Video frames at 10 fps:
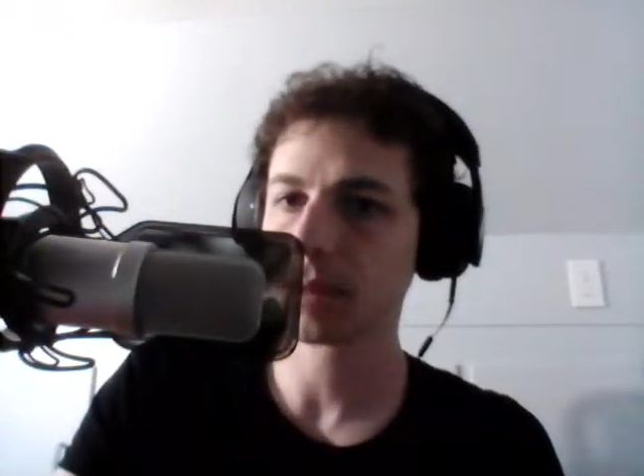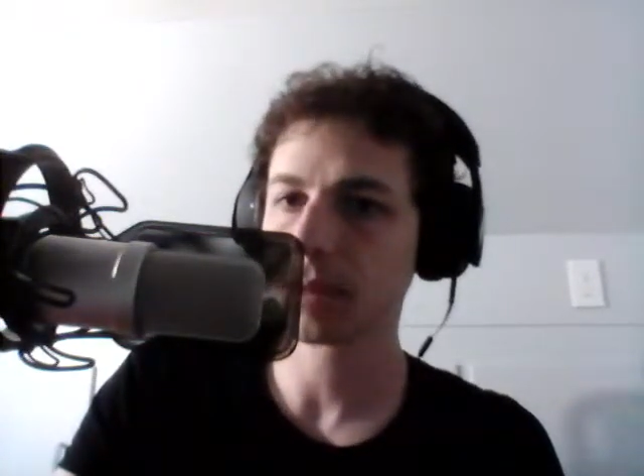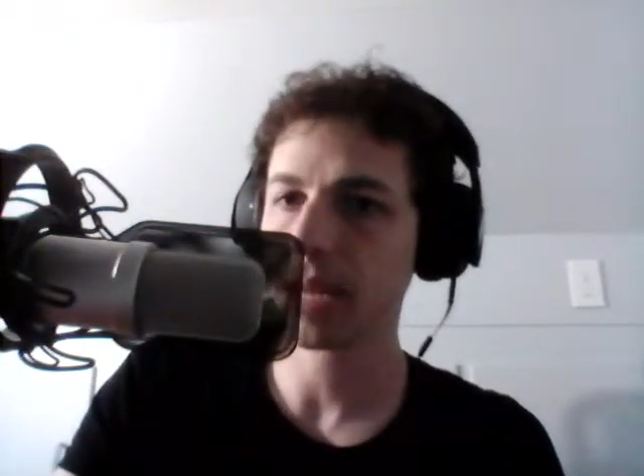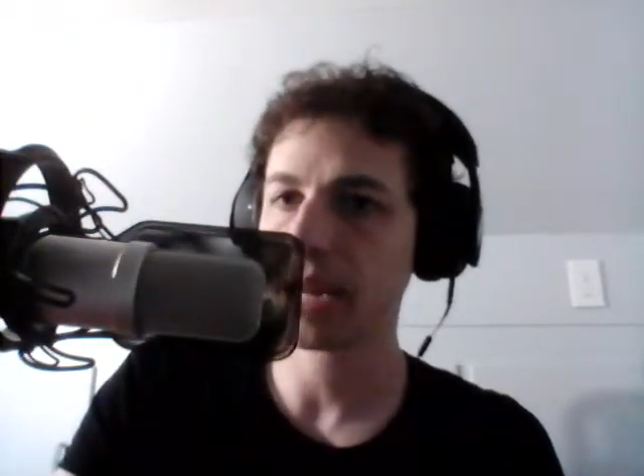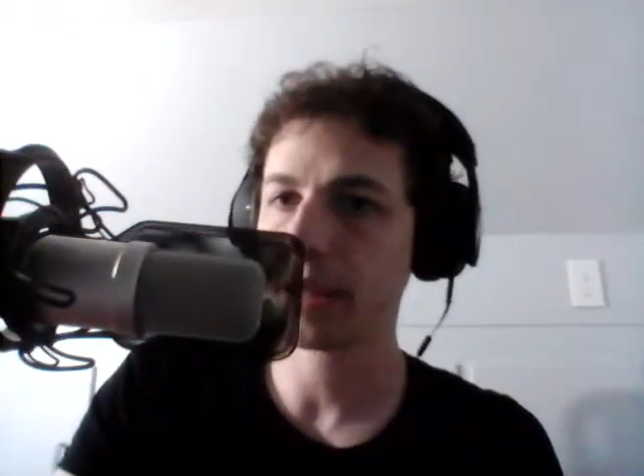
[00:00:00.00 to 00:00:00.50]

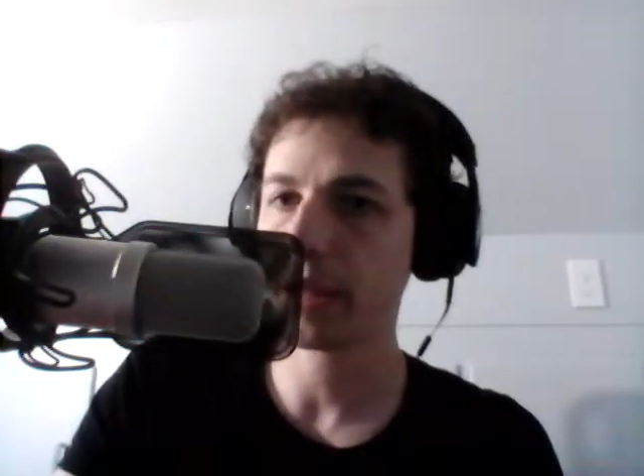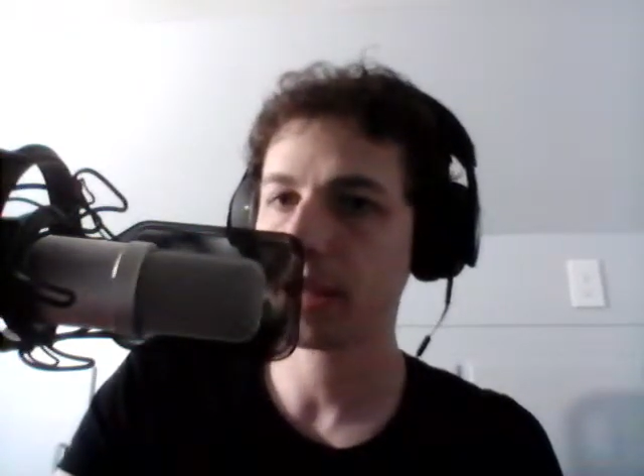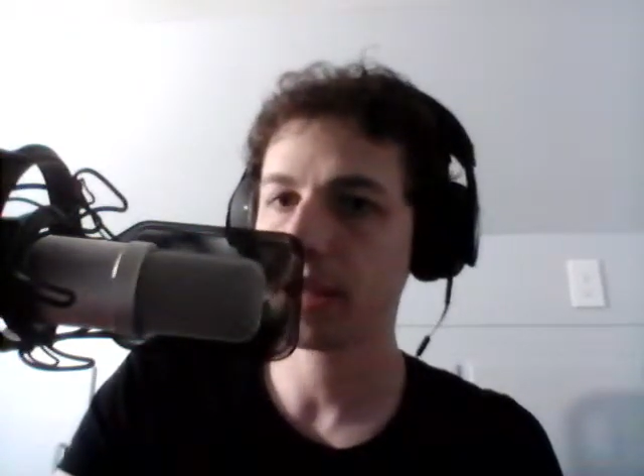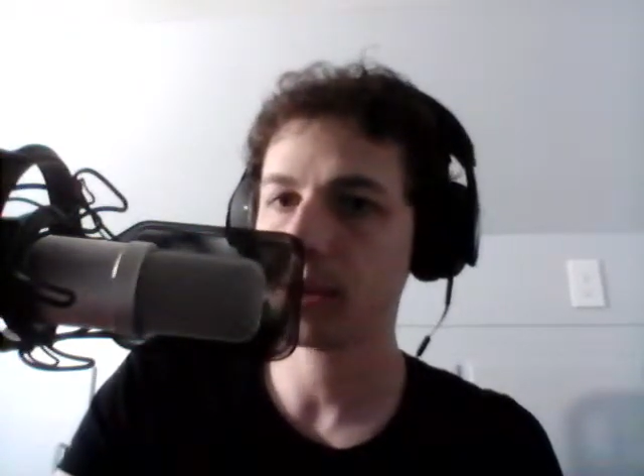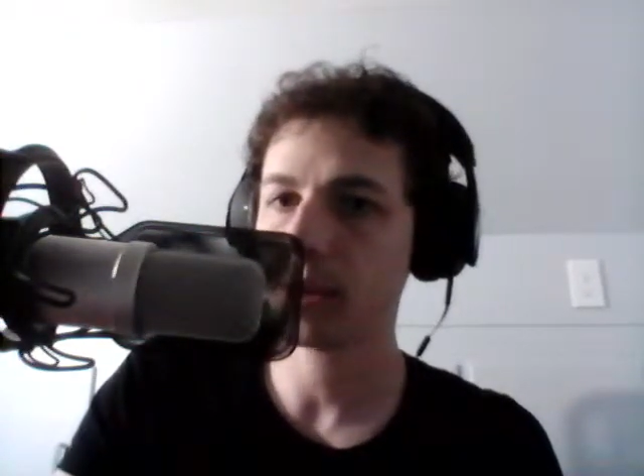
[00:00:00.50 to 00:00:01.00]
And I think
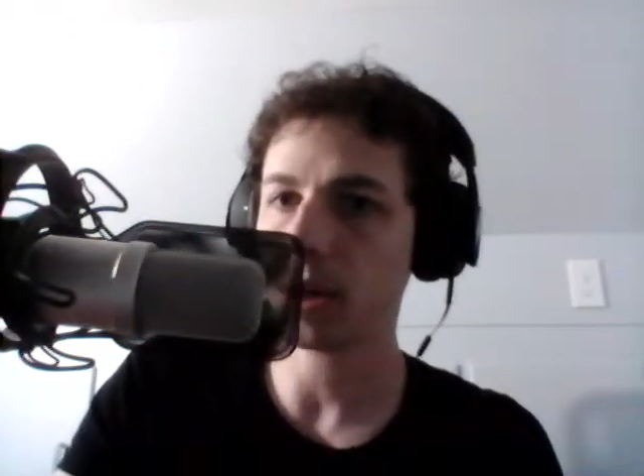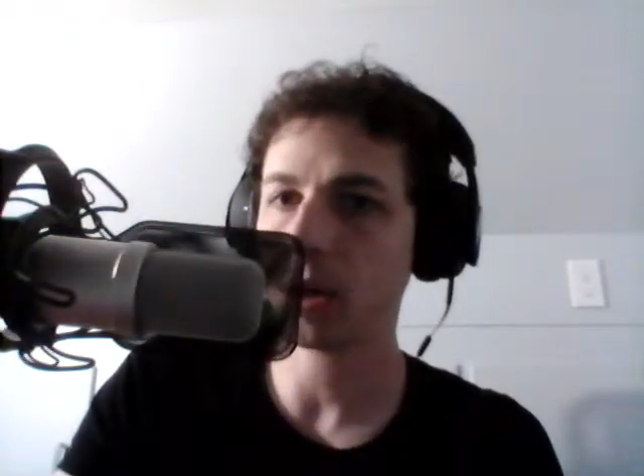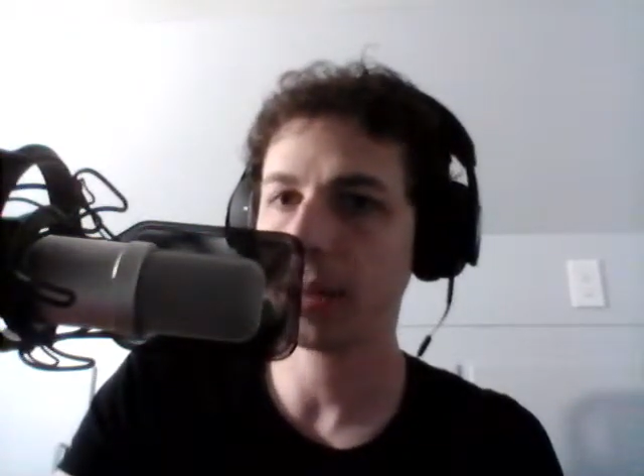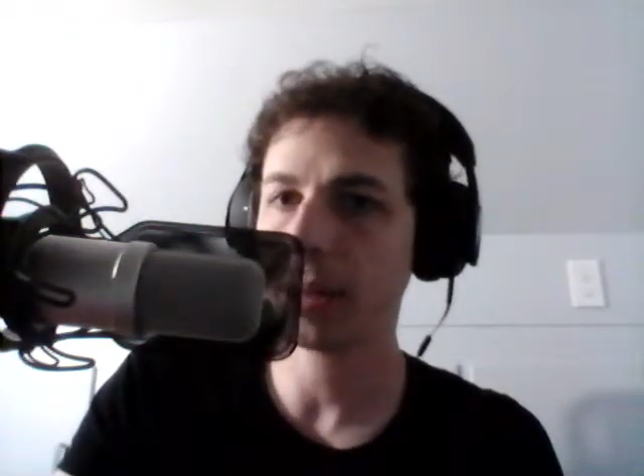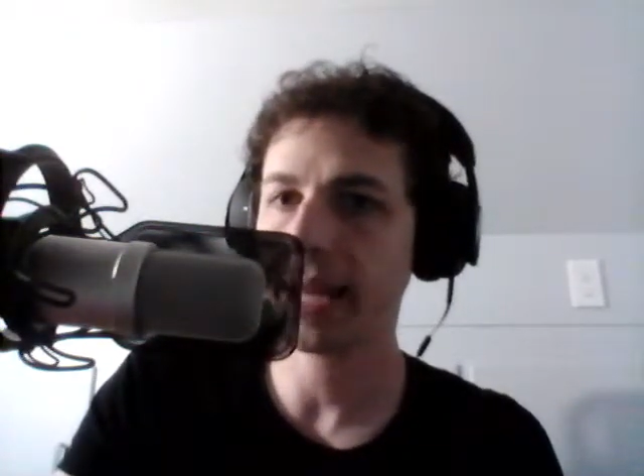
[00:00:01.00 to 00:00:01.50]
that's
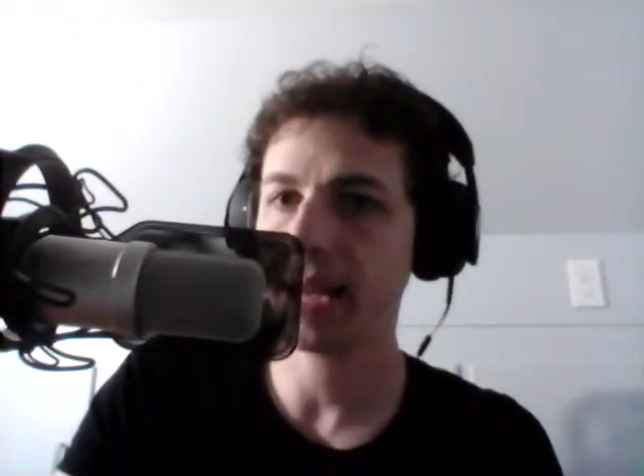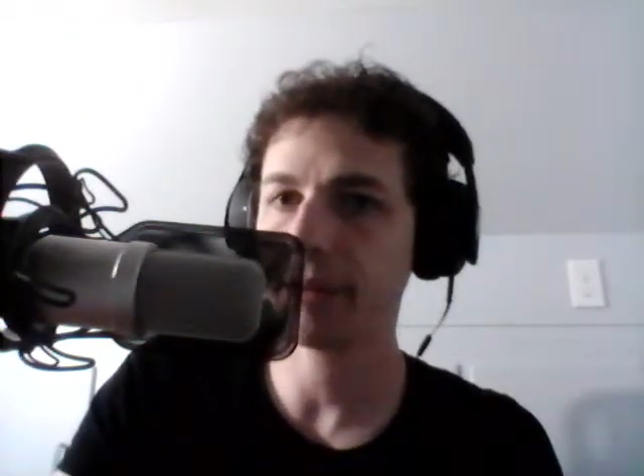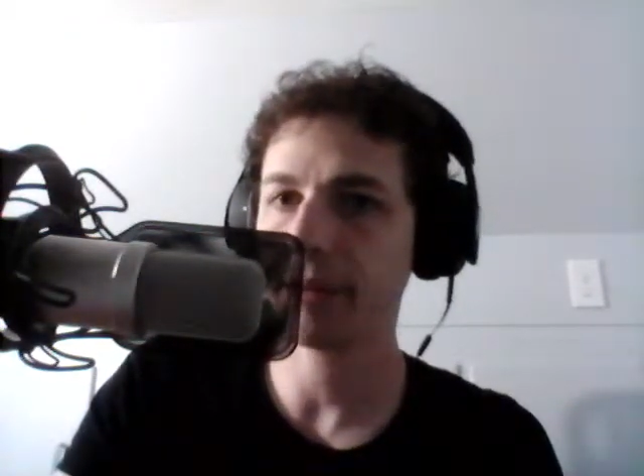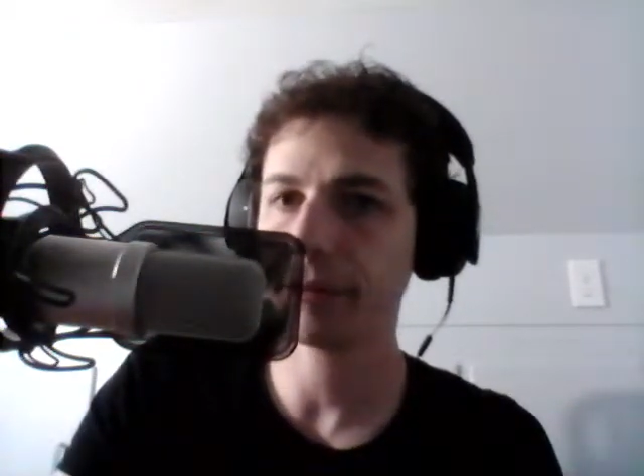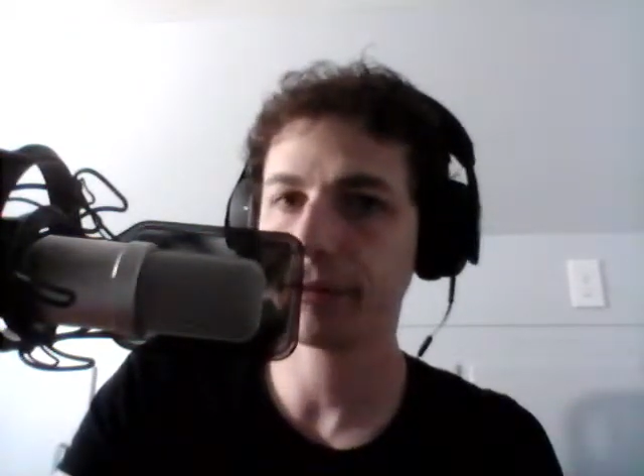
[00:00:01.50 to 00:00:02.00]
all we
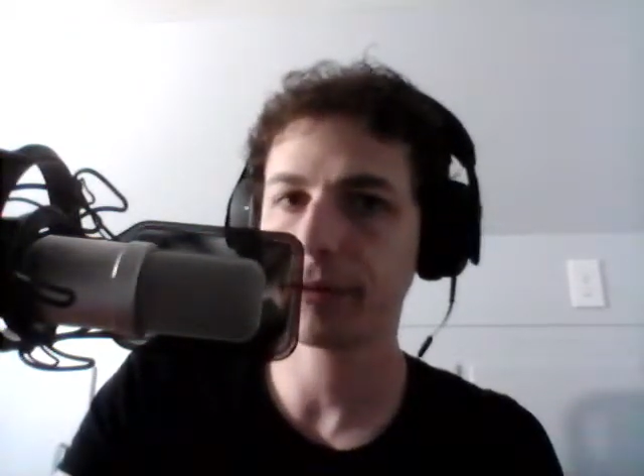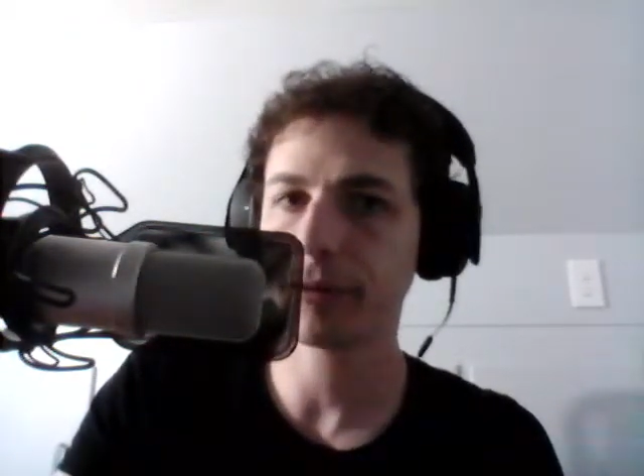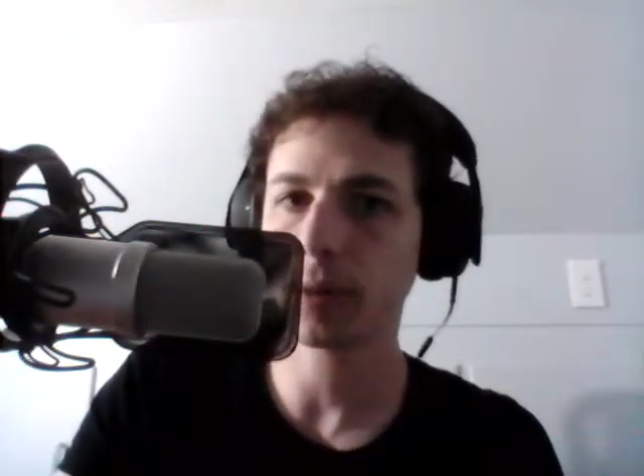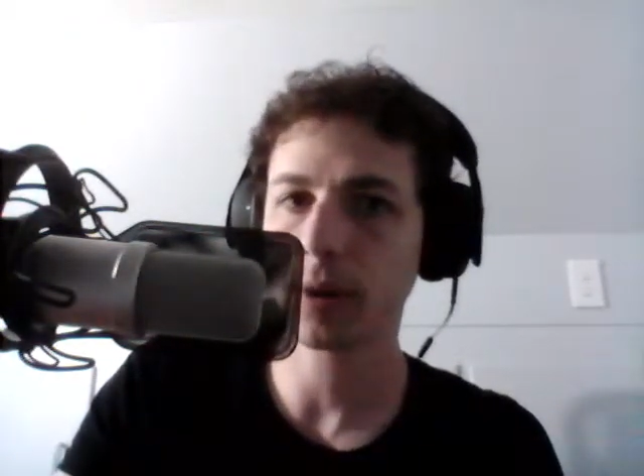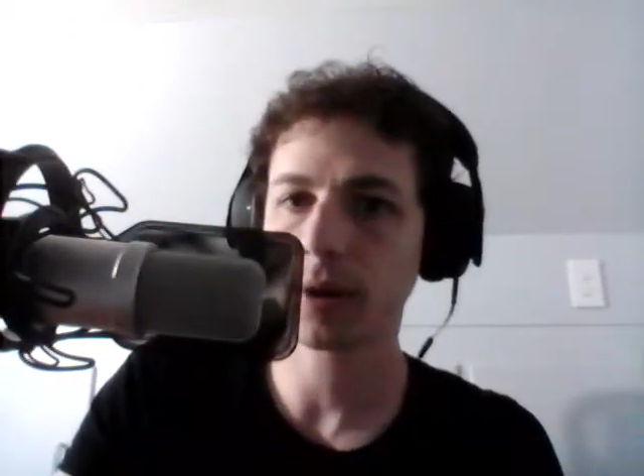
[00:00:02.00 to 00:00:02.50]
have
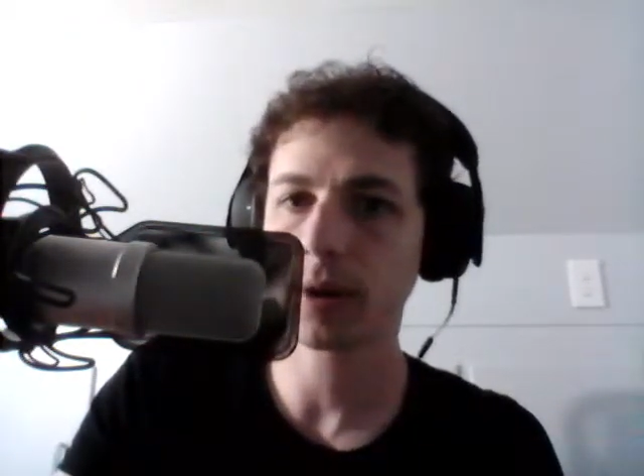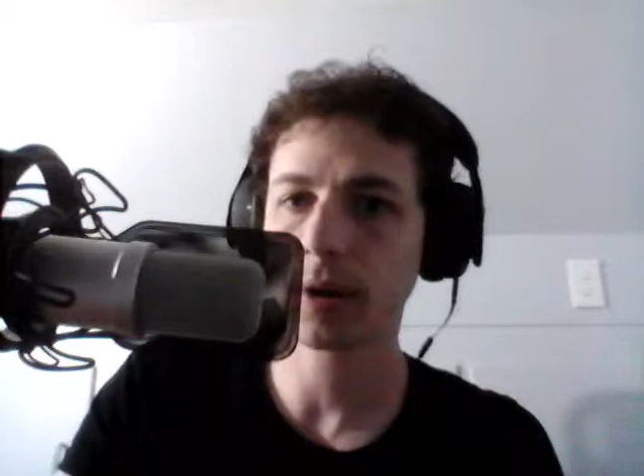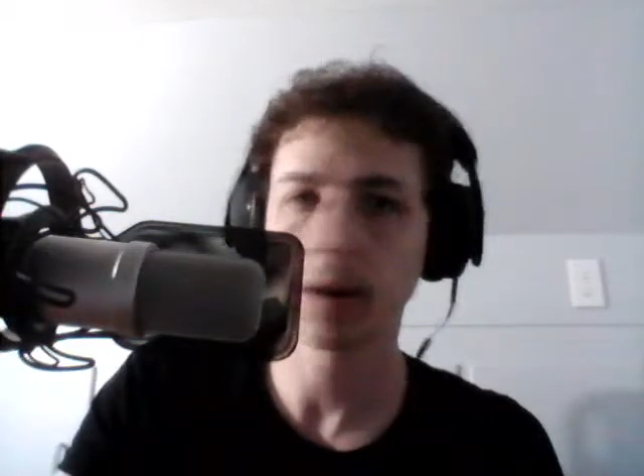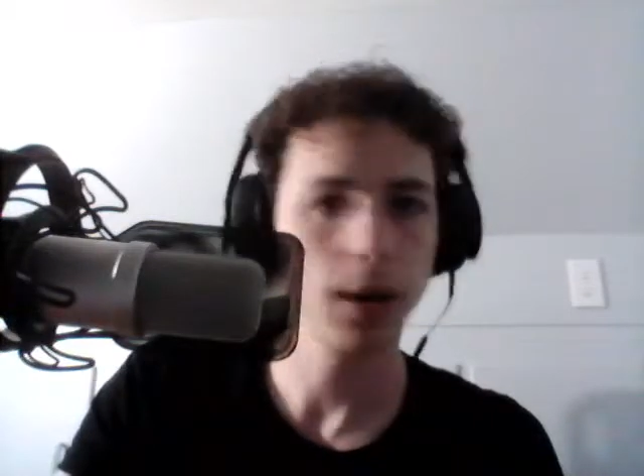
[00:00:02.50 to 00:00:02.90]
for